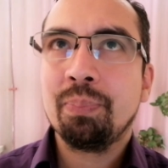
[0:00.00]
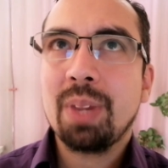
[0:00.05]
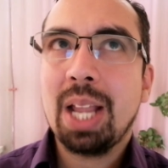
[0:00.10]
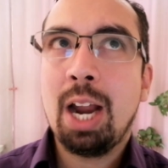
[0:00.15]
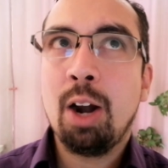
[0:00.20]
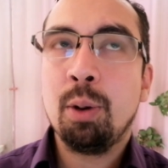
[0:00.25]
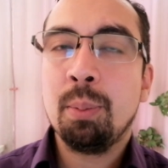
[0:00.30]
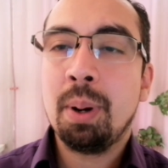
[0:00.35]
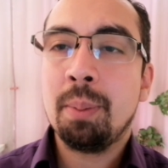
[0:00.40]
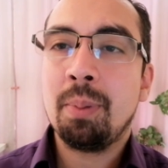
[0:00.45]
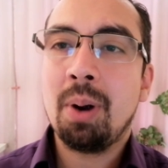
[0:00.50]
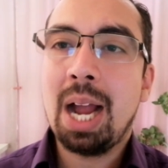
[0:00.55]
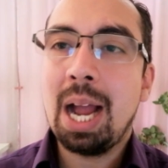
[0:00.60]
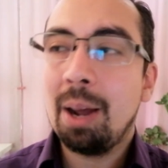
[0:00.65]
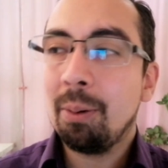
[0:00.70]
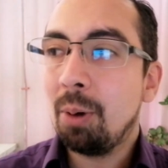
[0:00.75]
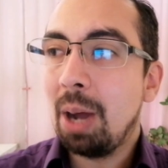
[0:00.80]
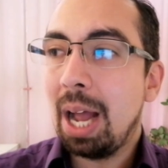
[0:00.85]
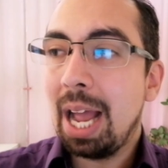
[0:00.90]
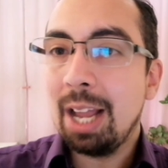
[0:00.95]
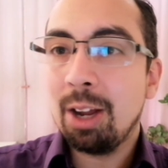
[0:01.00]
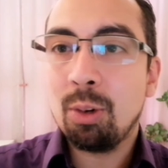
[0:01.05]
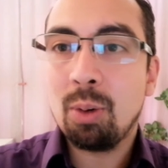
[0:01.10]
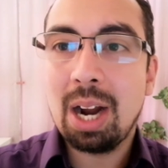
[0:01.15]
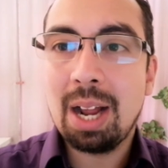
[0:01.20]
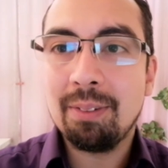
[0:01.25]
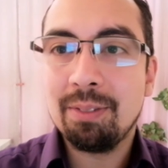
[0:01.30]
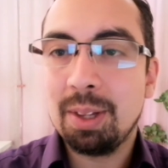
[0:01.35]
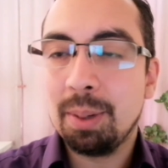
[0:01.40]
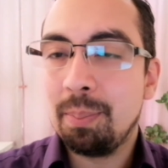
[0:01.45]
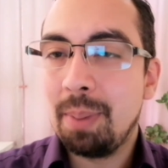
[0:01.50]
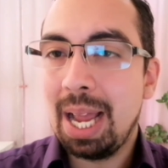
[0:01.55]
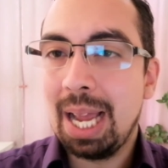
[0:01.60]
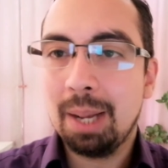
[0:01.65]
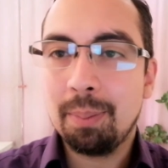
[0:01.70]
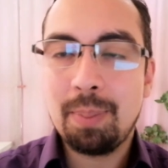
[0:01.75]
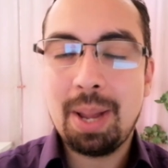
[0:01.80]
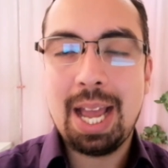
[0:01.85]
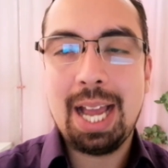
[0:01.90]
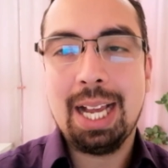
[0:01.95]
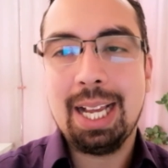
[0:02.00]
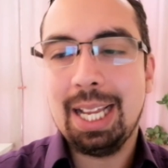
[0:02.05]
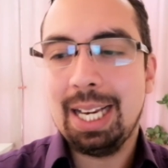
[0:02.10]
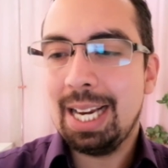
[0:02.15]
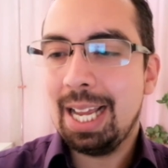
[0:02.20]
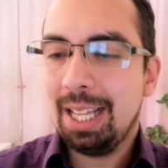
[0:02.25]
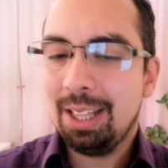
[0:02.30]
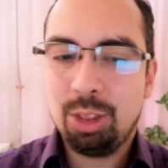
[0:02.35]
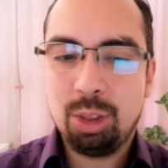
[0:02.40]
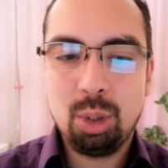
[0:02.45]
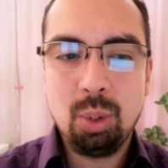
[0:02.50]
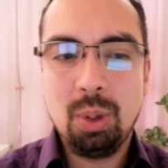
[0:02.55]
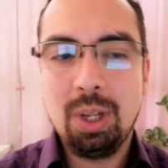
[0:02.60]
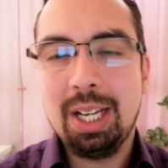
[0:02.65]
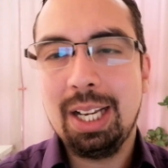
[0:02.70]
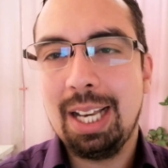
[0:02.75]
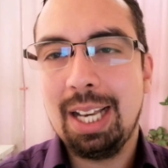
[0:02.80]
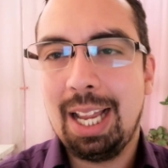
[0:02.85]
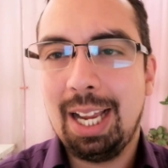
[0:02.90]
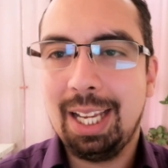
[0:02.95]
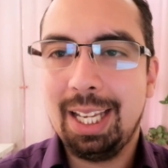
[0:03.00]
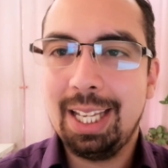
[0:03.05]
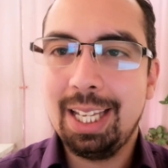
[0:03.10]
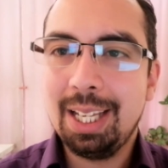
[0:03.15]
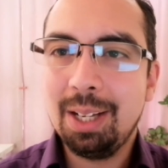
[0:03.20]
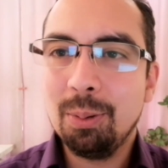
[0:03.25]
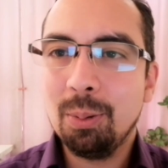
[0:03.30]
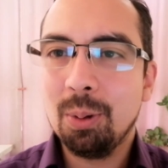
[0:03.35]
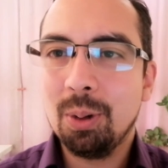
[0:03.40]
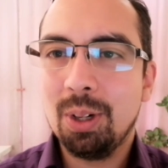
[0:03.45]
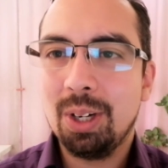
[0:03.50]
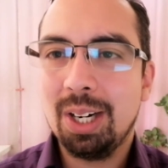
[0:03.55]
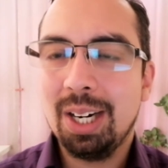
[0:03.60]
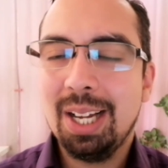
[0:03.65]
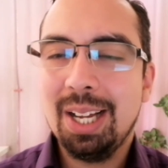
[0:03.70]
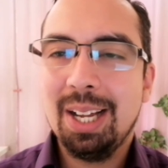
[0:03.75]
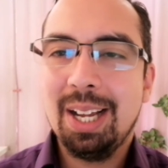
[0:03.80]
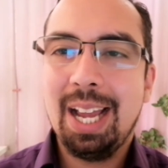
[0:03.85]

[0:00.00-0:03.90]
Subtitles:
I remember I grabbed the backpack and I threw it like he would,